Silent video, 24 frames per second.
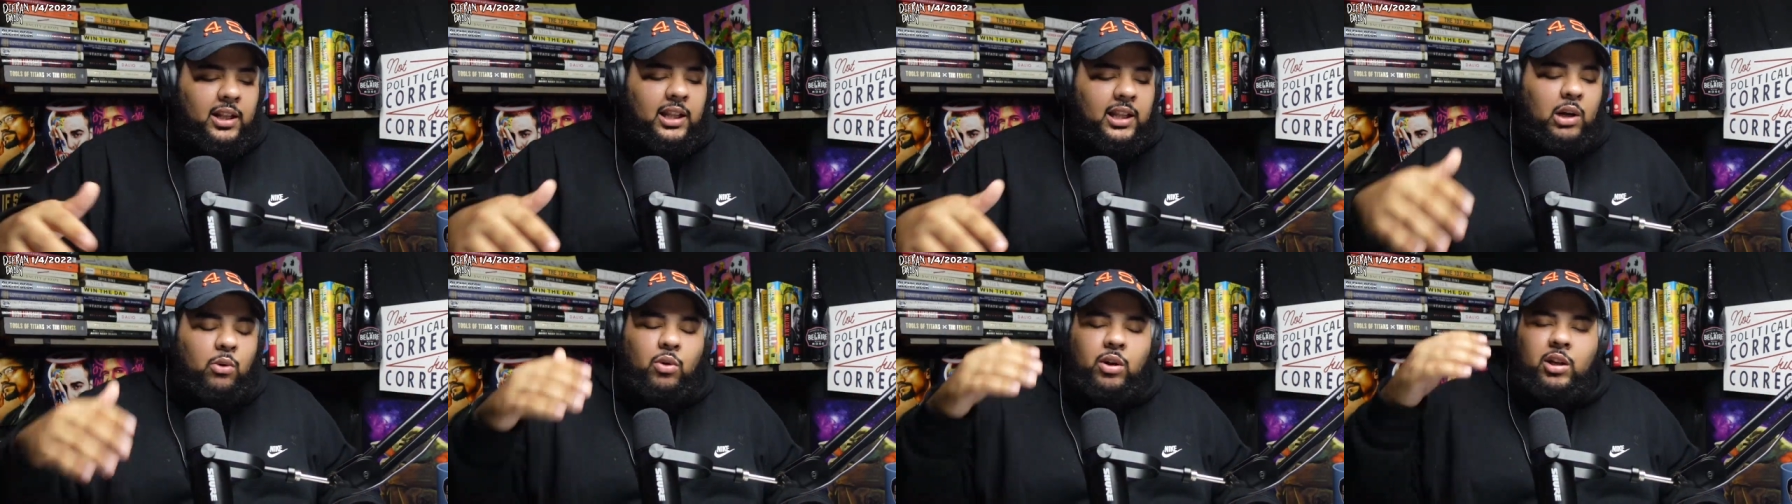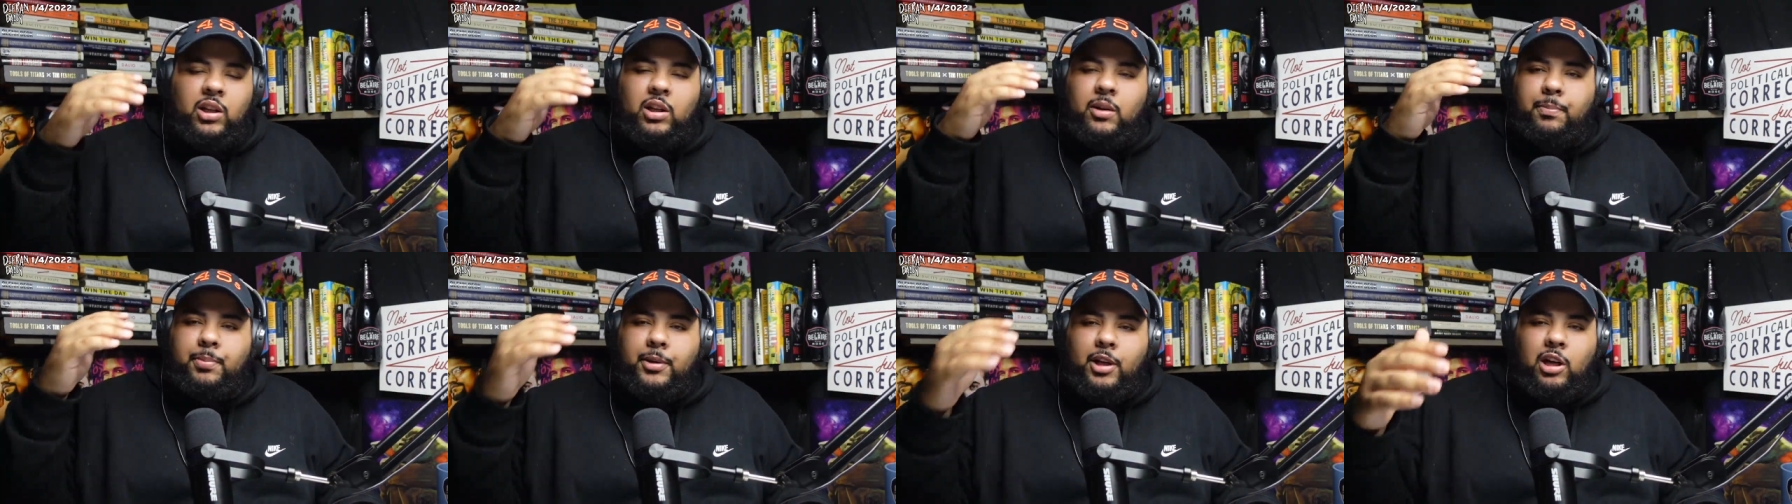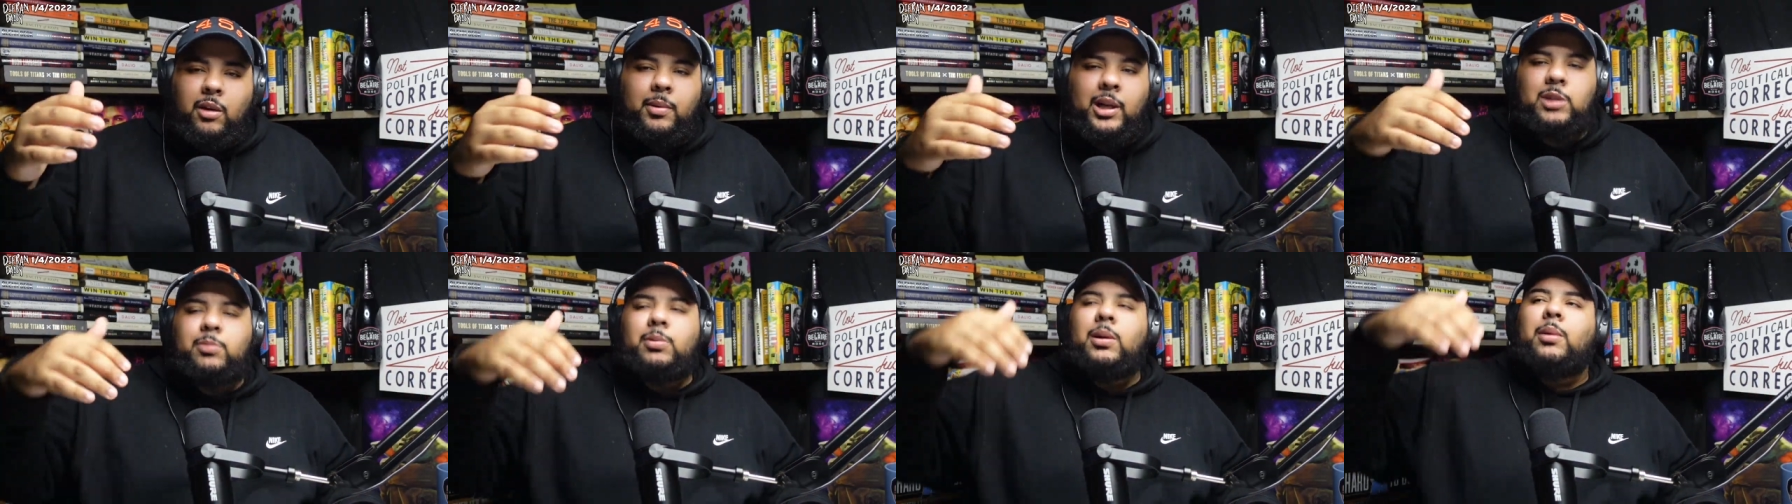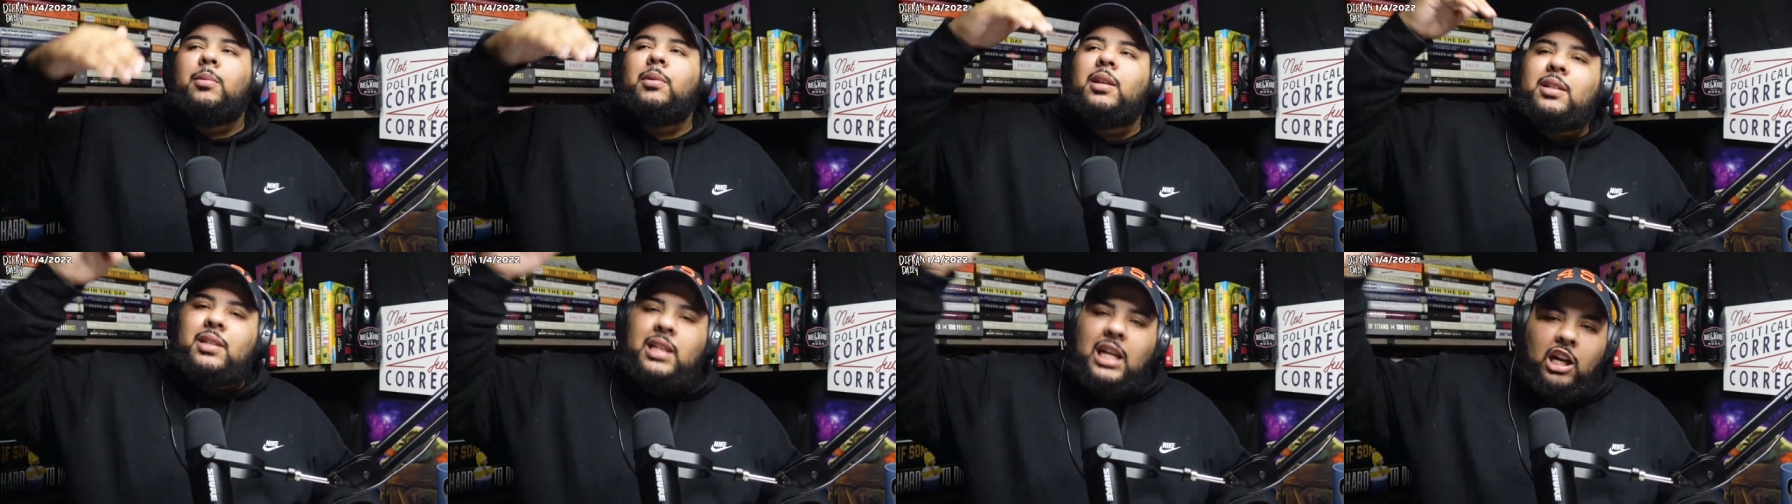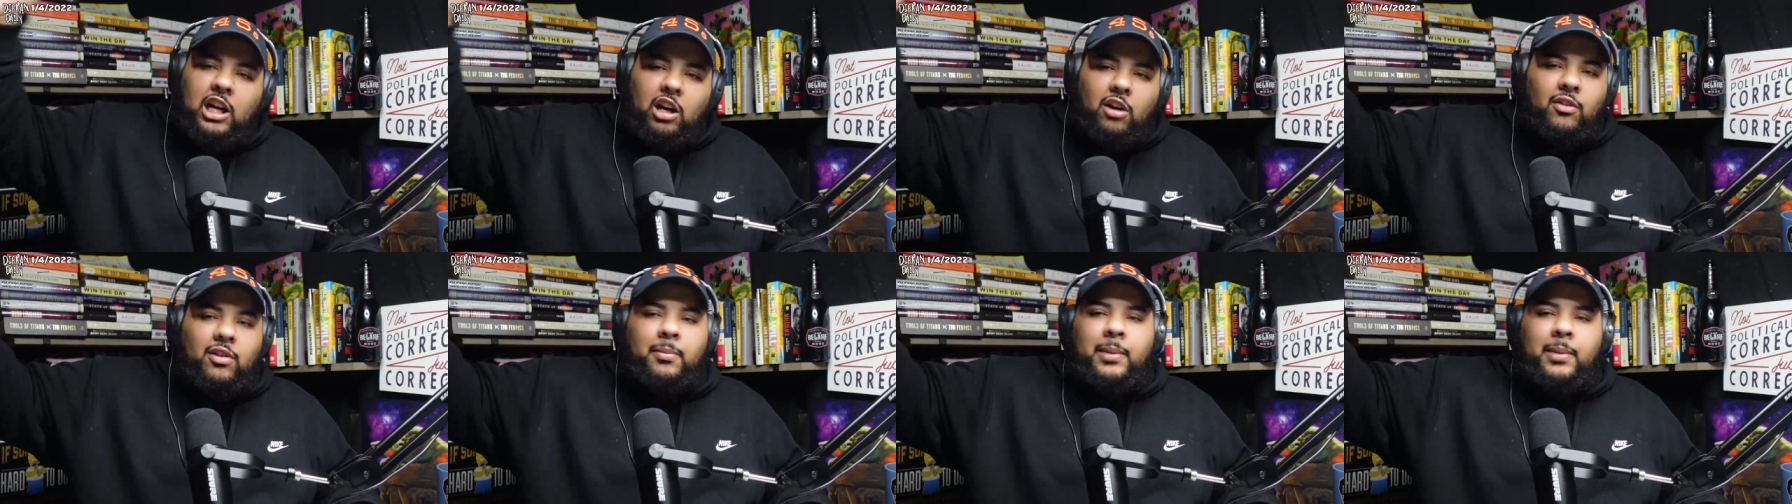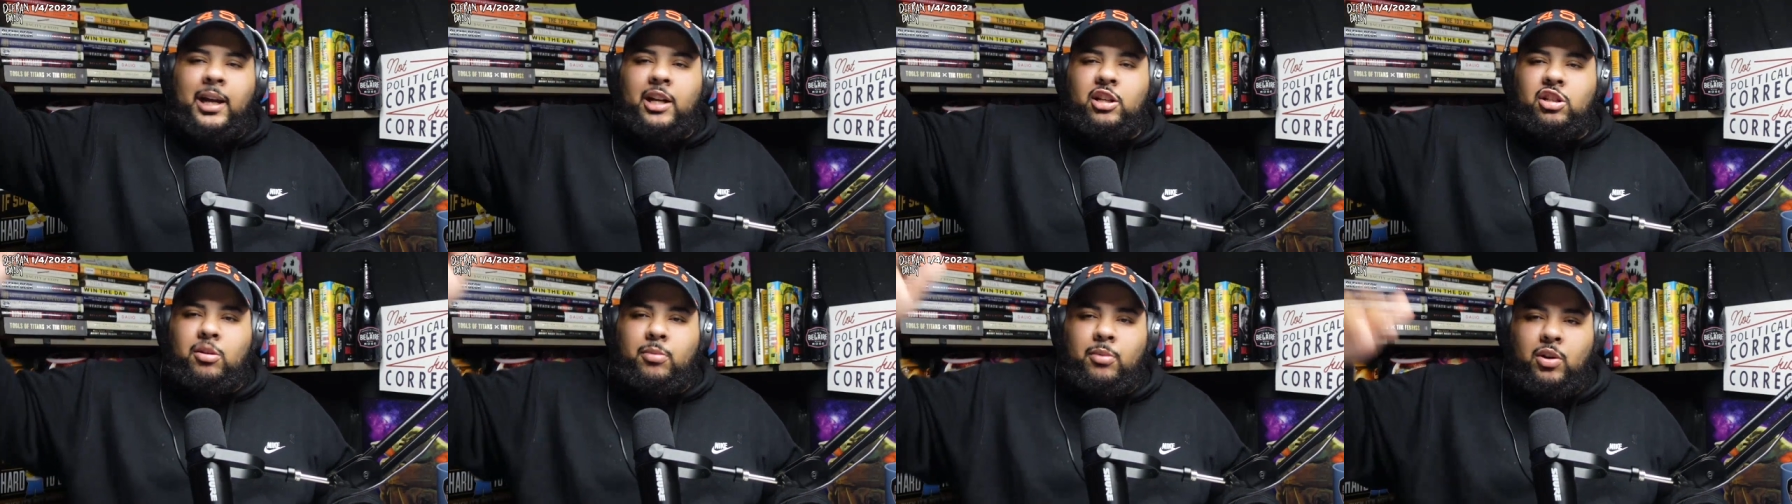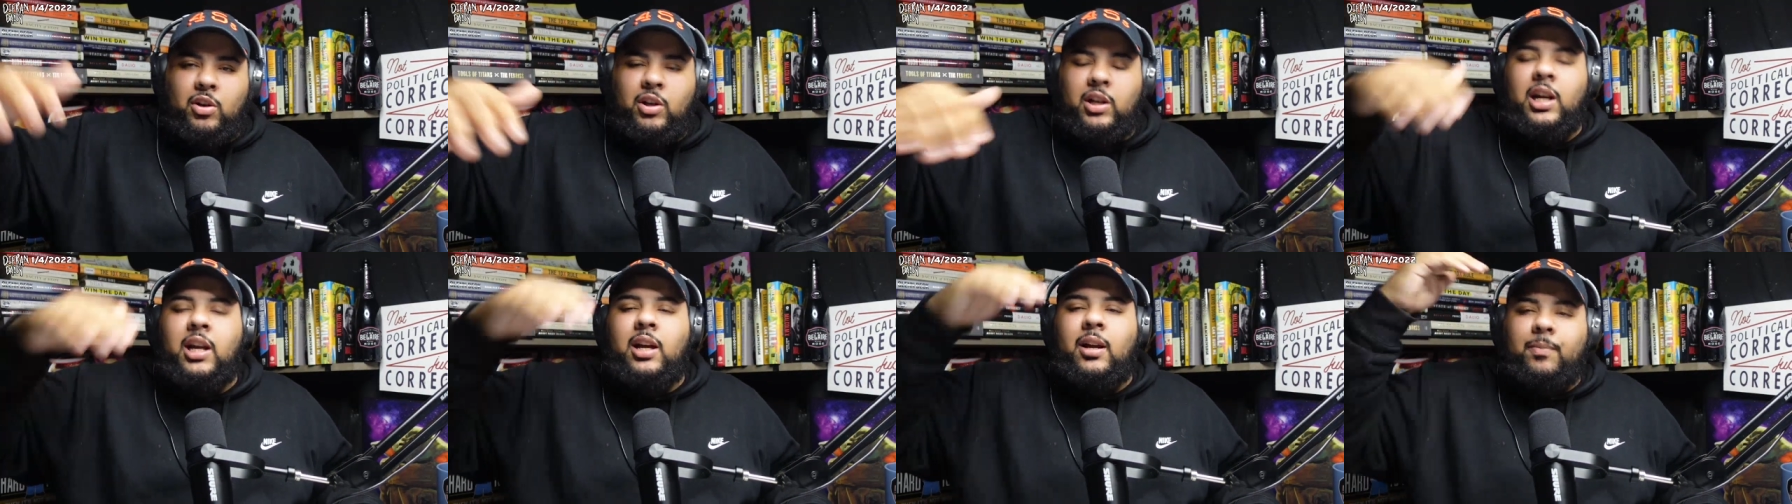They want the pure bloods to be able to take over the magic community.